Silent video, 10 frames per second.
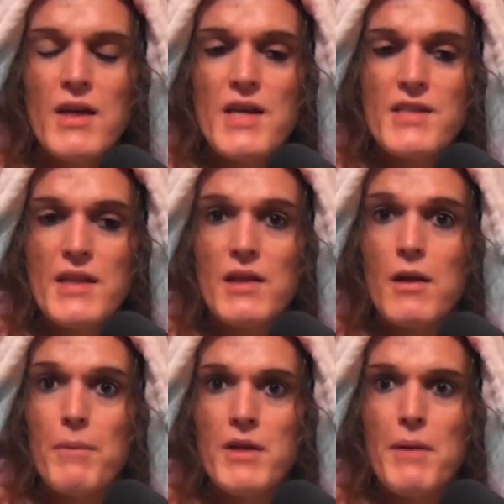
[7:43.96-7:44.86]
it's ended
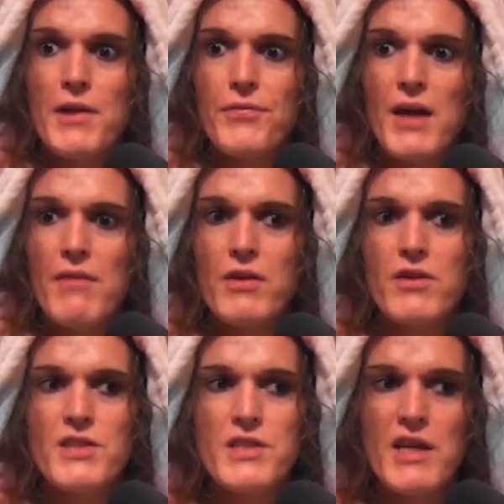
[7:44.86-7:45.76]
up being the best thing ever,
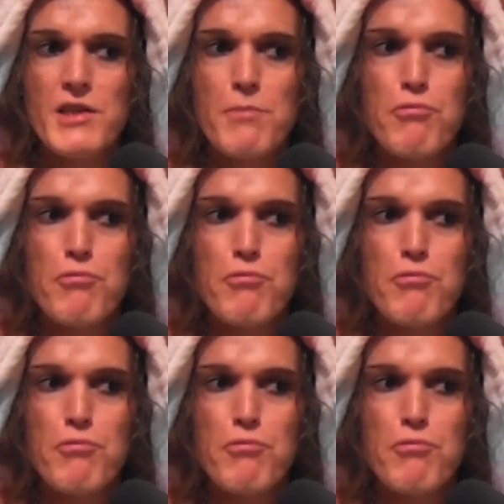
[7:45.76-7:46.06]
because it's actually